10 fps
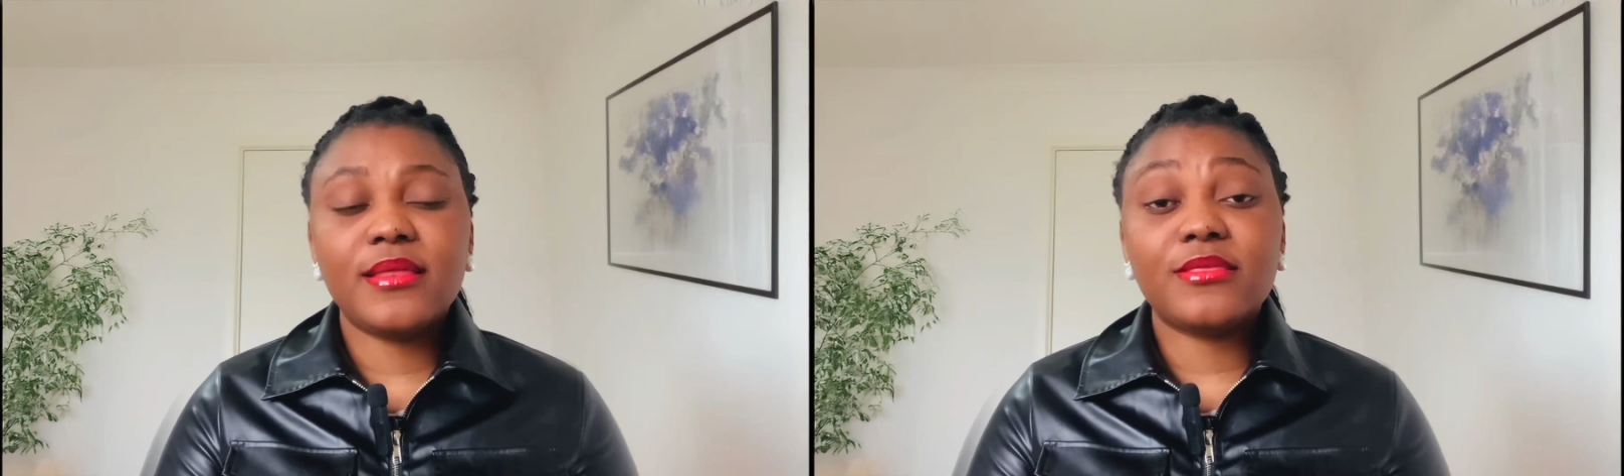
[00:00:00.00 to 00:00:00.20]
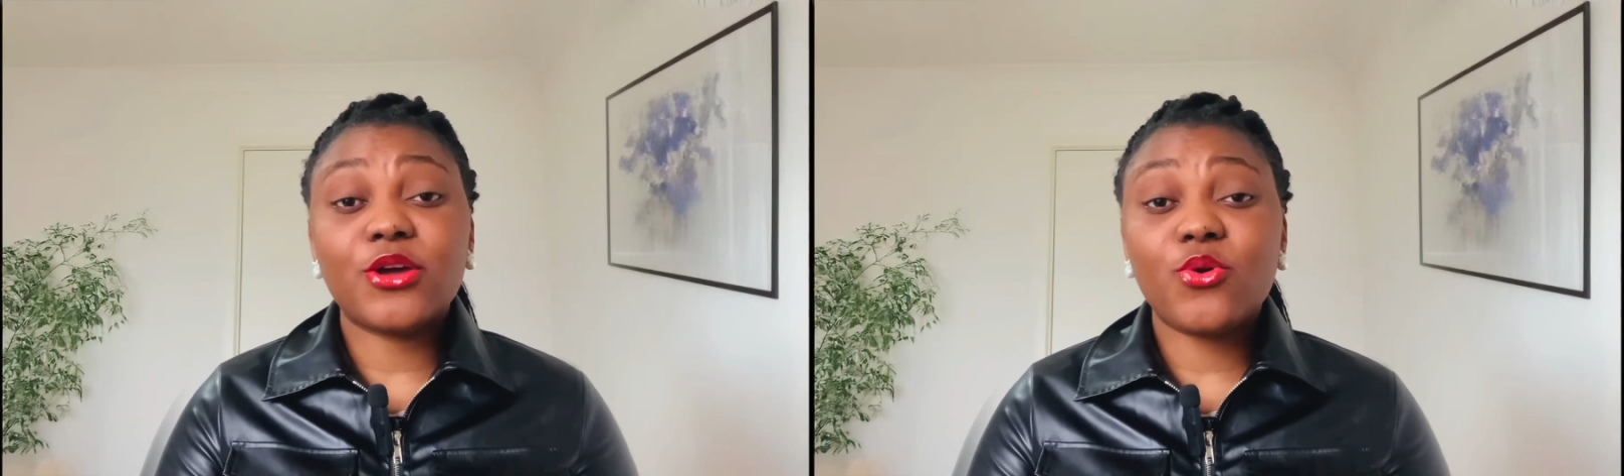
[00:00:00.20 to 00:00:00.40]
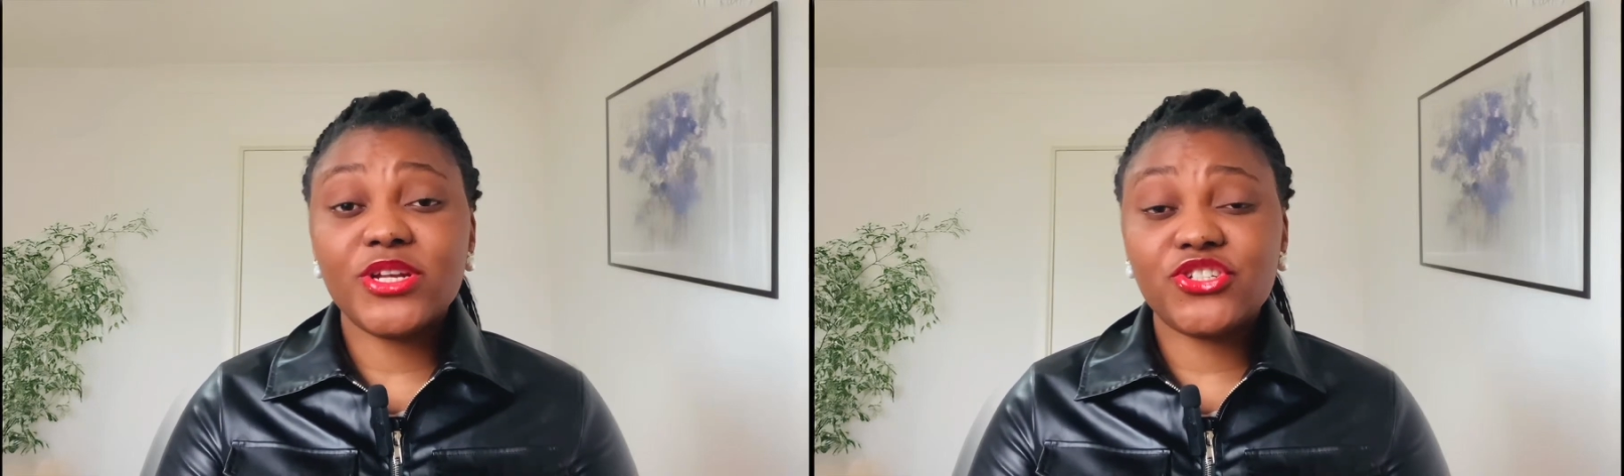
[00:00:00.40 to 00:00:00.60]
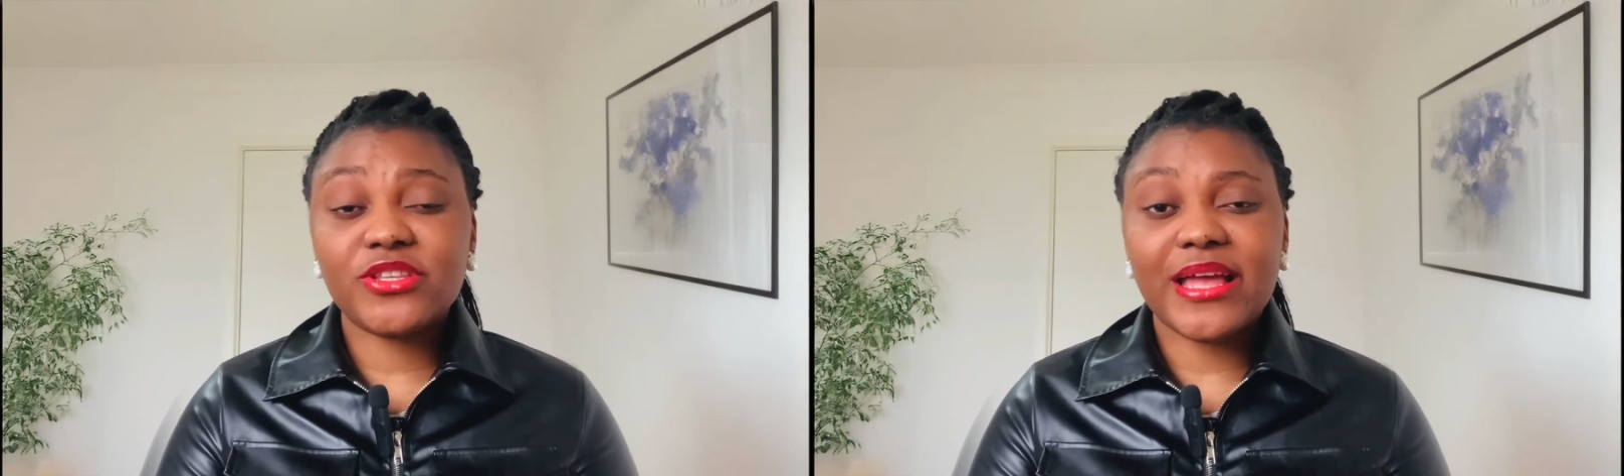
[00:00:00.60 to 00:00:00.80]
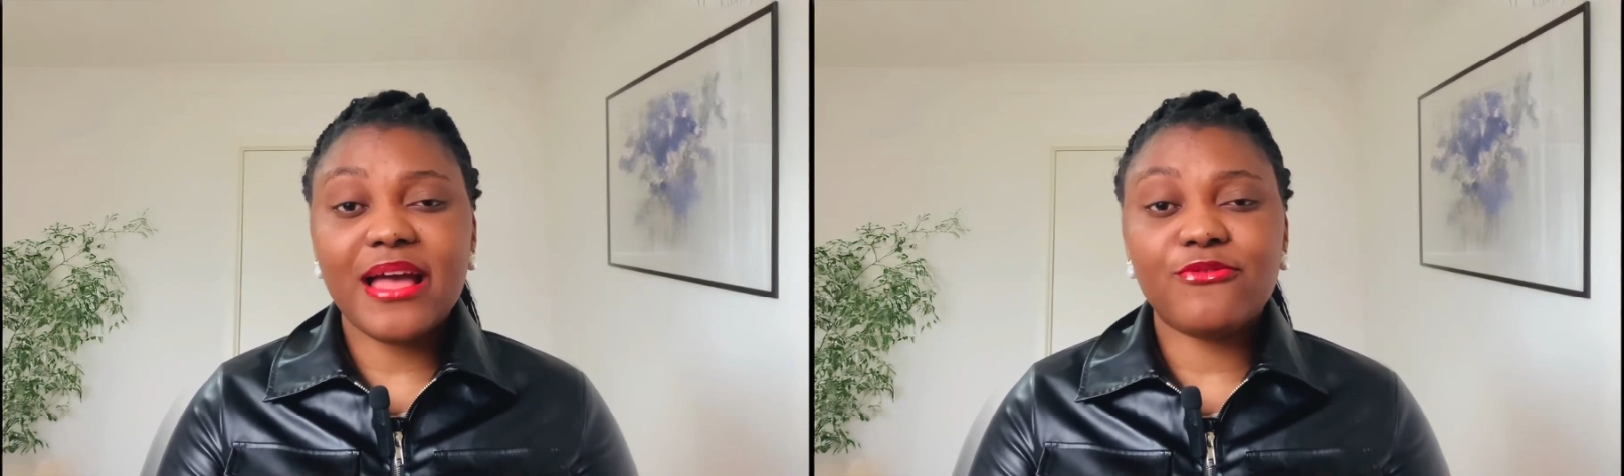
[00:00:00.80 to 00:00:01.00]
The question
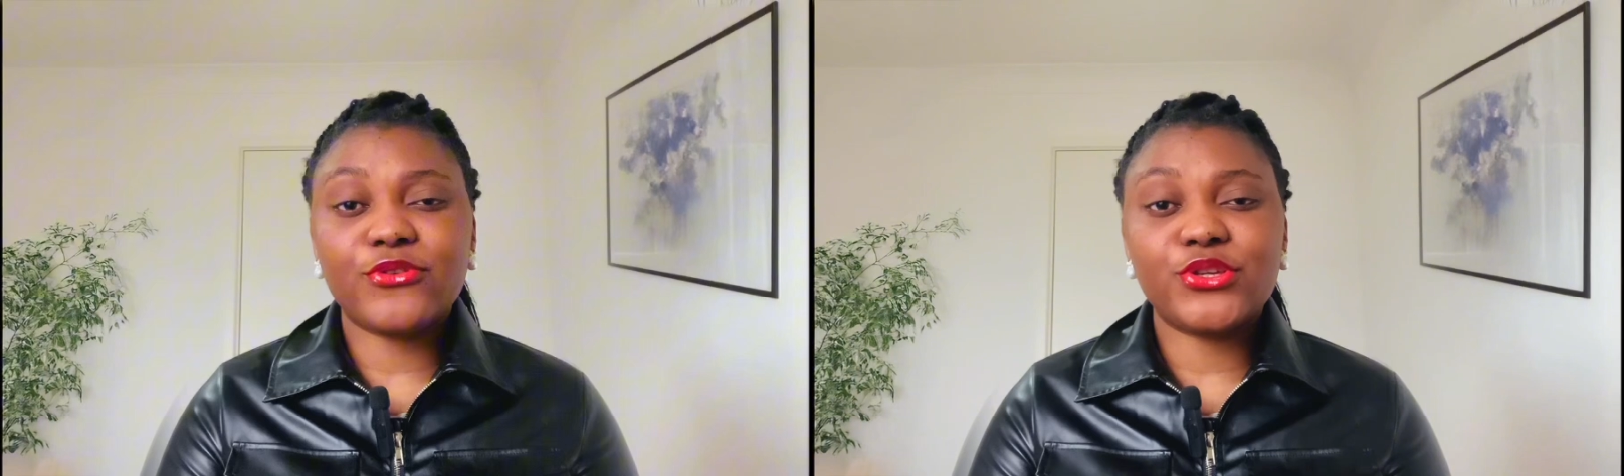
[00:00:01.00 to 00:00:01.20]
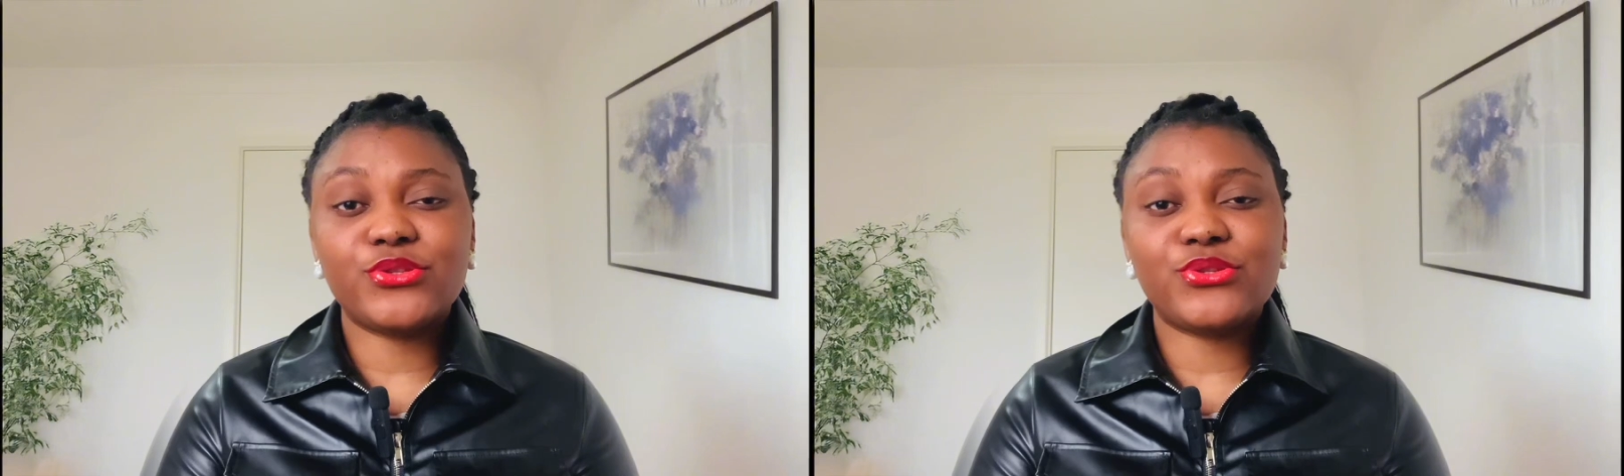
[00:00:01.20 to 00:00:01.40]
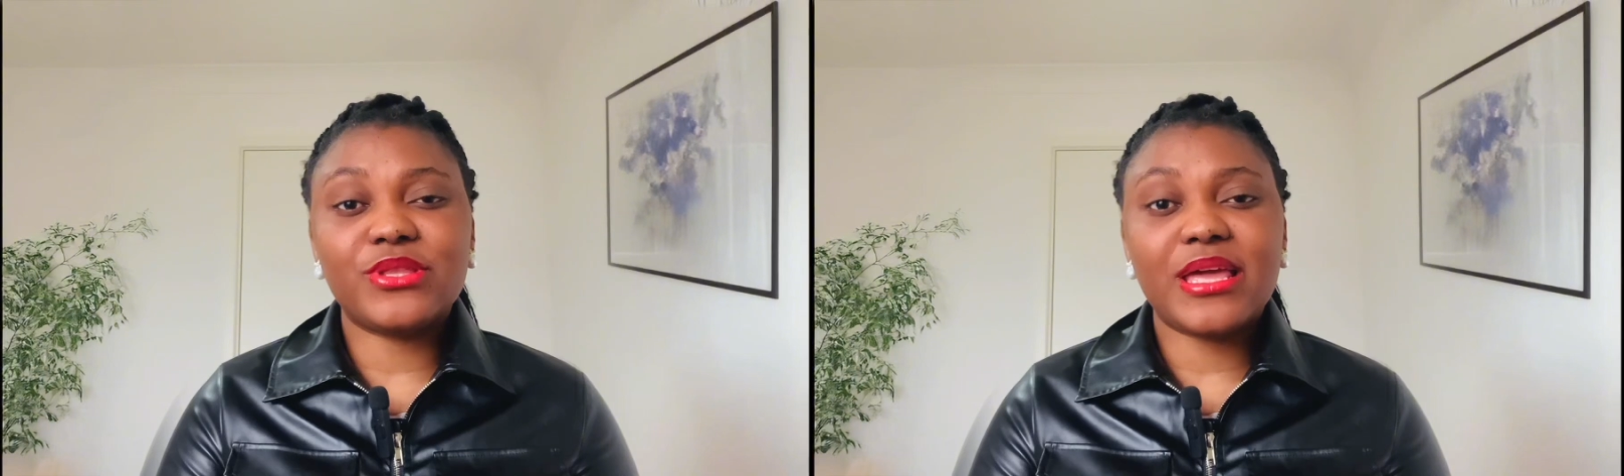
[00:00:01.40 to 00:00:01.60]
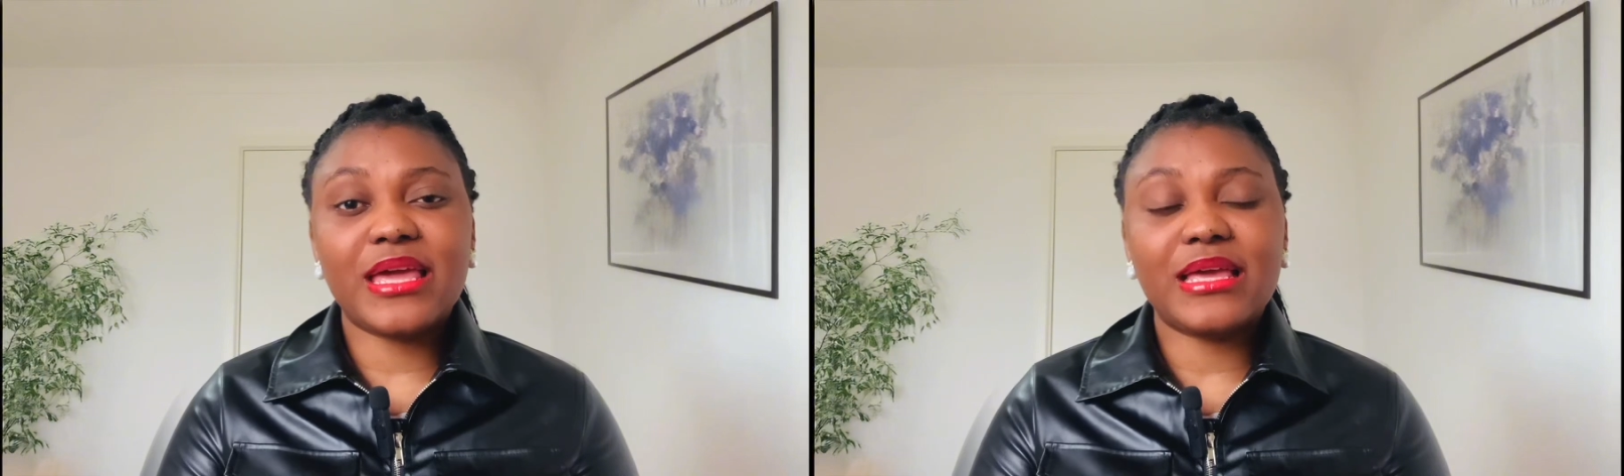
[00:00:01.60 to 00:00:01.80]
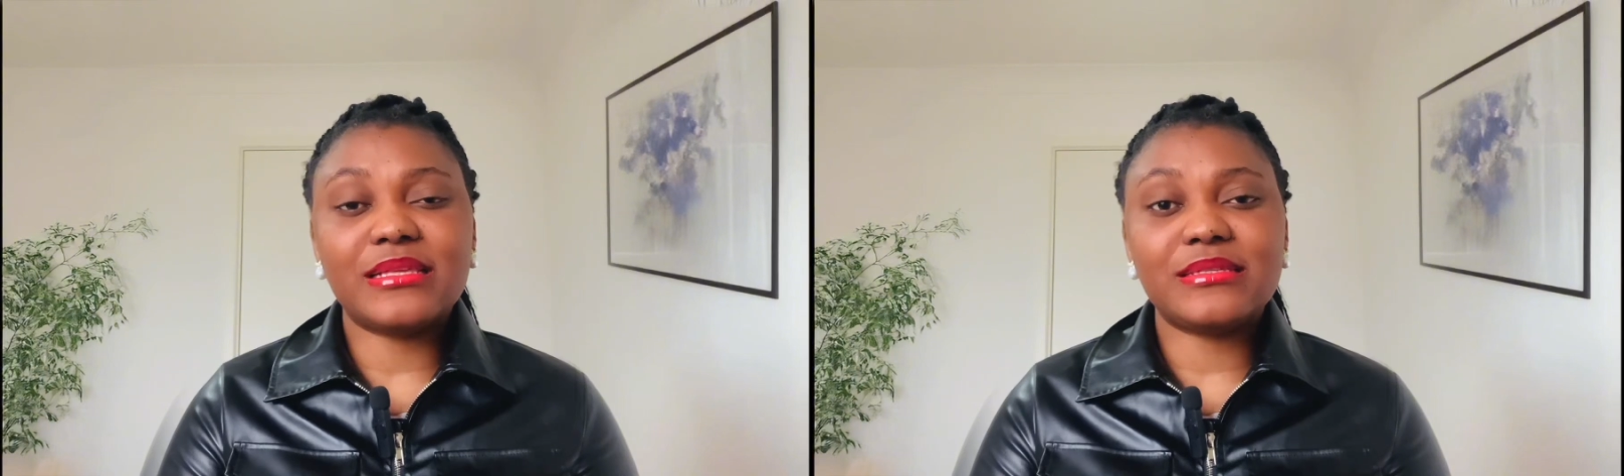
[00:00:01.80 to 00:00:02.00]
I have for you today
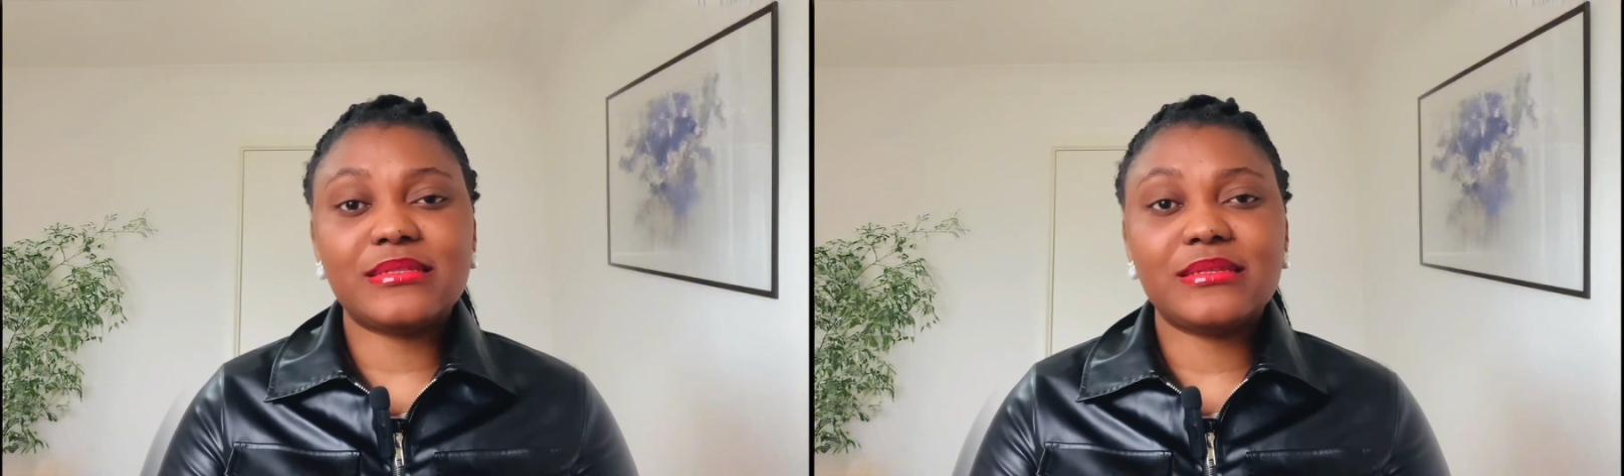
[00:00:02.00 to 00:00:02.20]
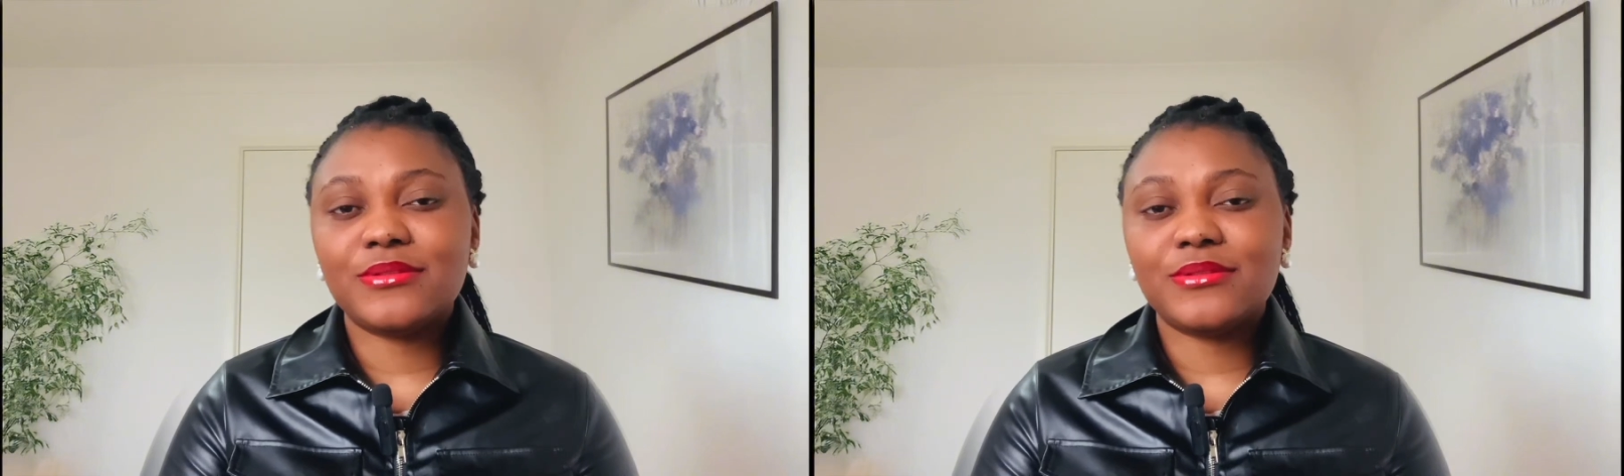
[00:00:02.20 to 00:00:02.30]
is,